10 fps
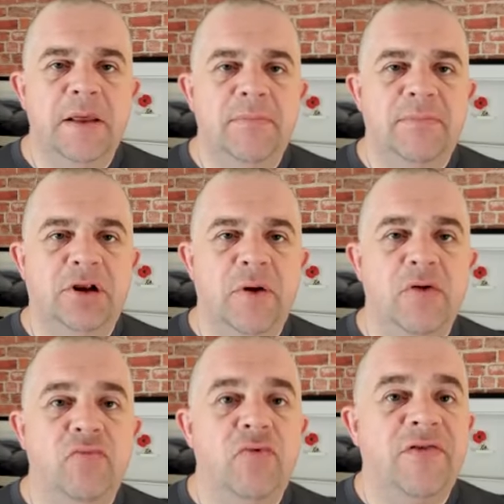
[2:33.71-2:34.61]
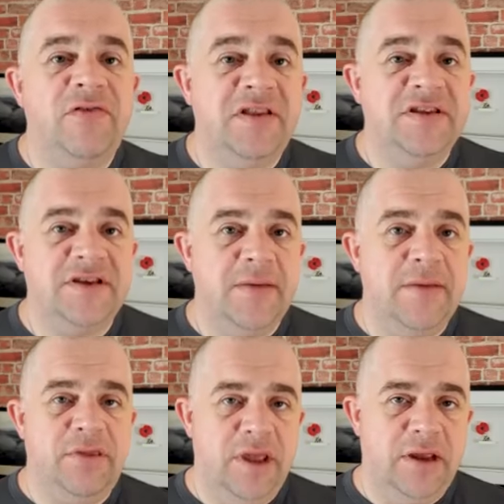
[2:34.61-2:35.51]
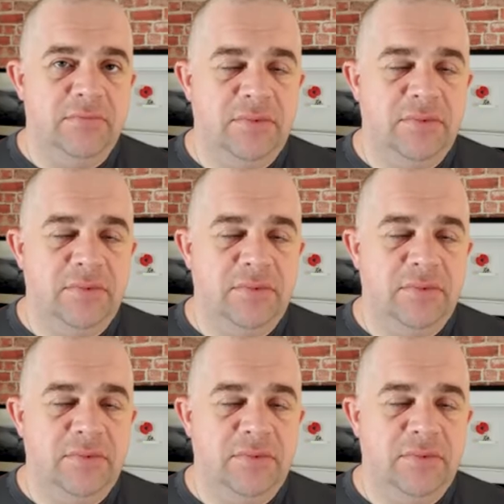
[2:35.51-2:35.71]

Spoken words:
be doing roughly the same thing.